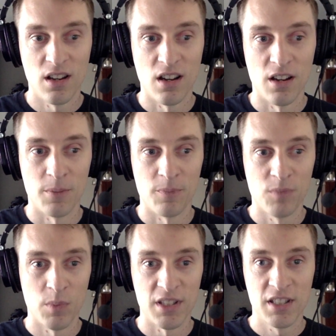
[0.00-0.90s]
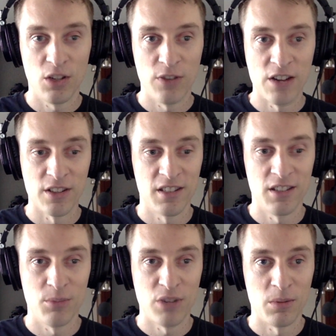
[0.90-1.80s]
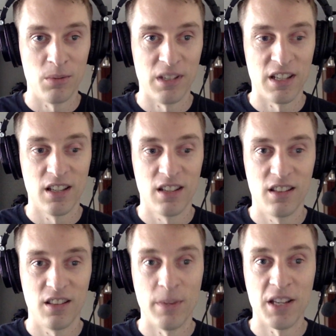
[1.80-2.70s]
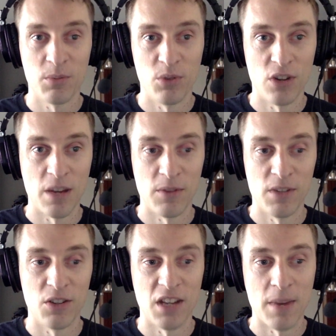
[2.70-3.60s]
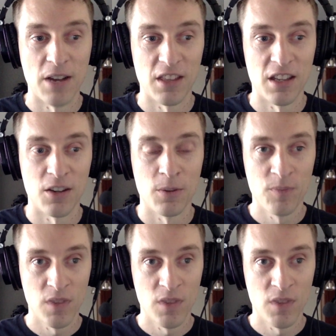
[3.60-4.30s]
um, but still around. It's still probably the best programming video game out there.